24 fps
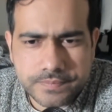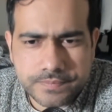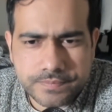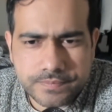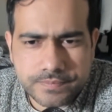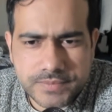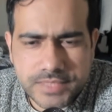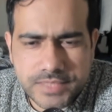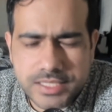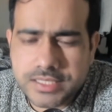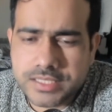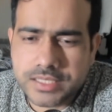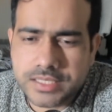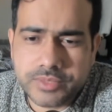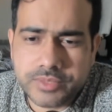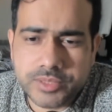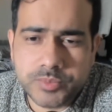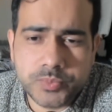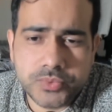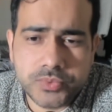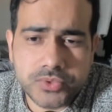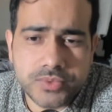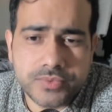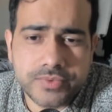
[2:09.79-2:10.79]
things have
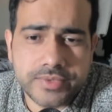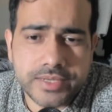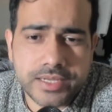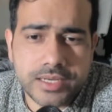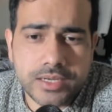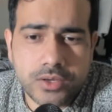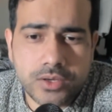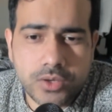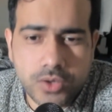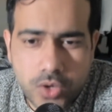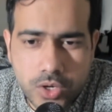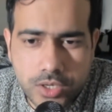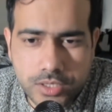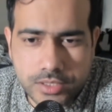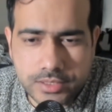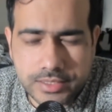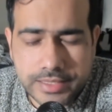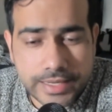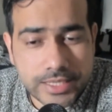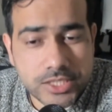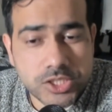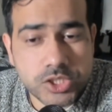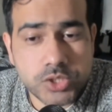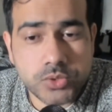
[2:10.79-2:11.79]
improved a lot
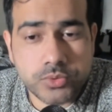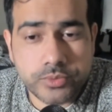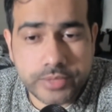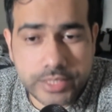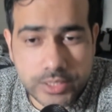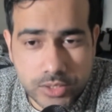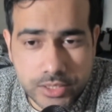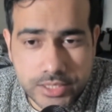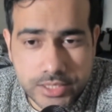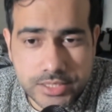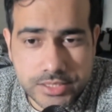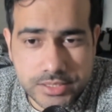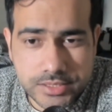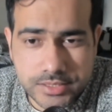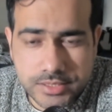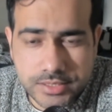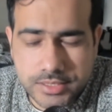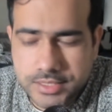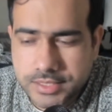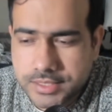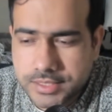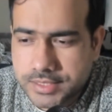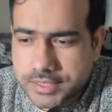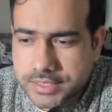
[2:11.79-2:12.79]
thanks to regulation.
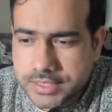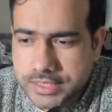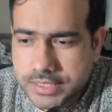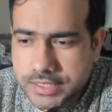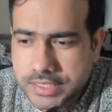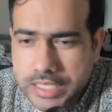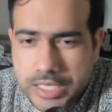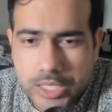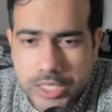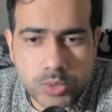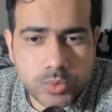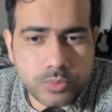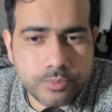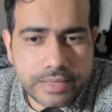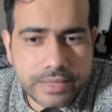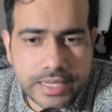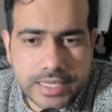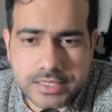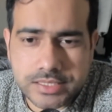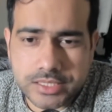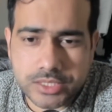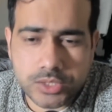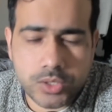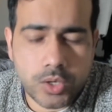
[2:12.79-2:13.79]
Now
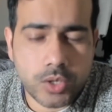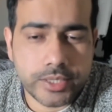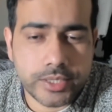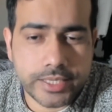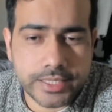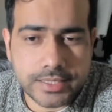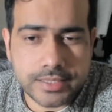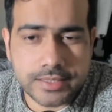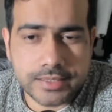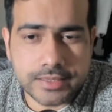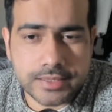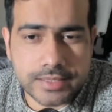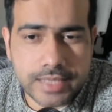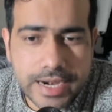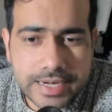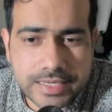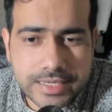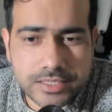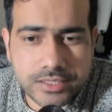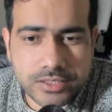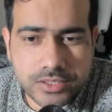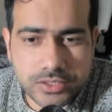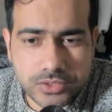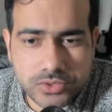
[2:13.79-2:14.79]
banks are not taking
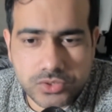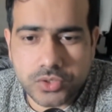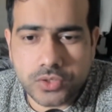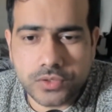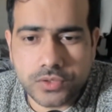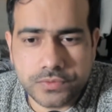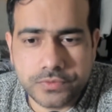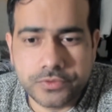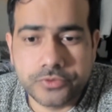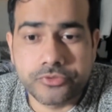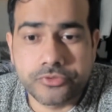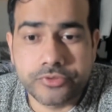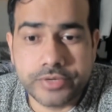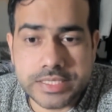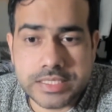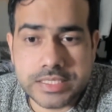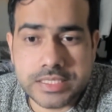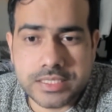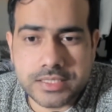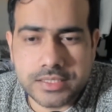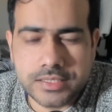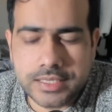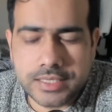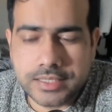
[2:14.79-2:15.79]
that sort of
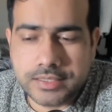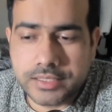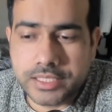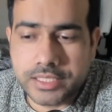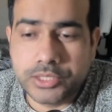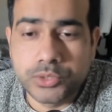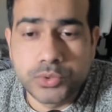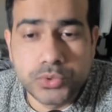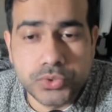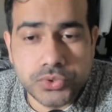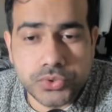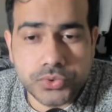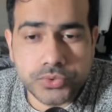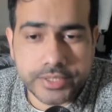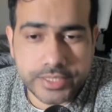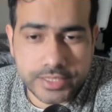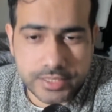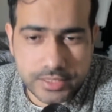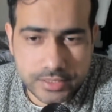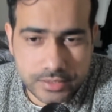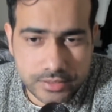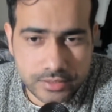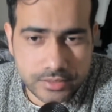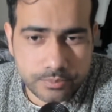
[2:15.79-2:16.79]
risk that they used to
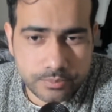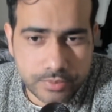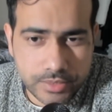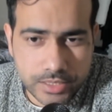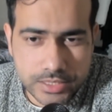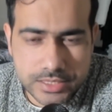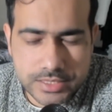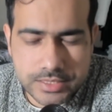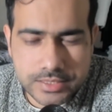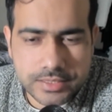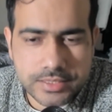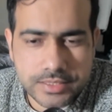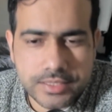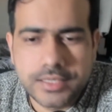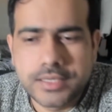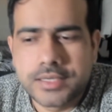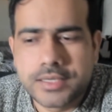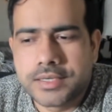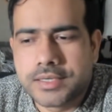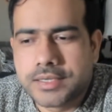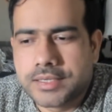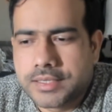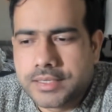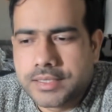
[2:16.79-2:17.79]
take in the past.
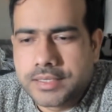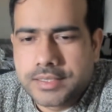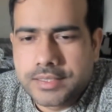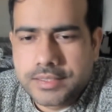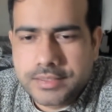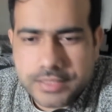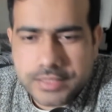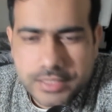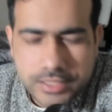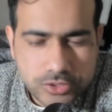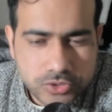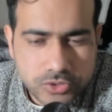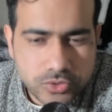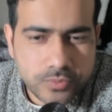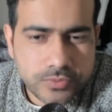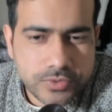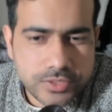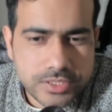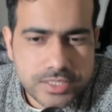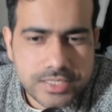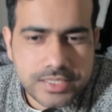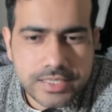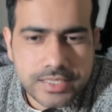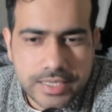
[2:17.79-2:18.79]
That has
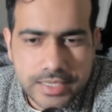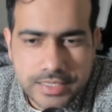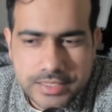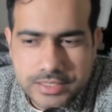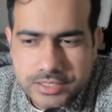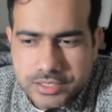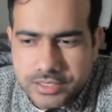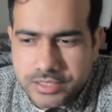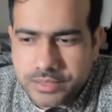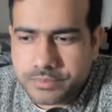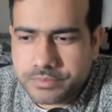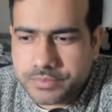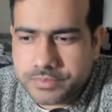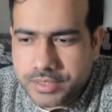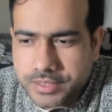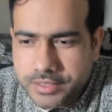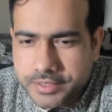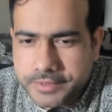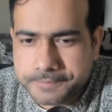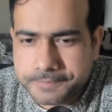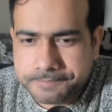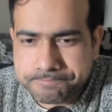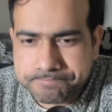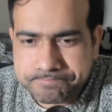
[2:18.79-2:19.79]
obviously has
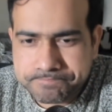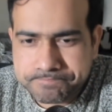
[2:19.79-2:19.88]
some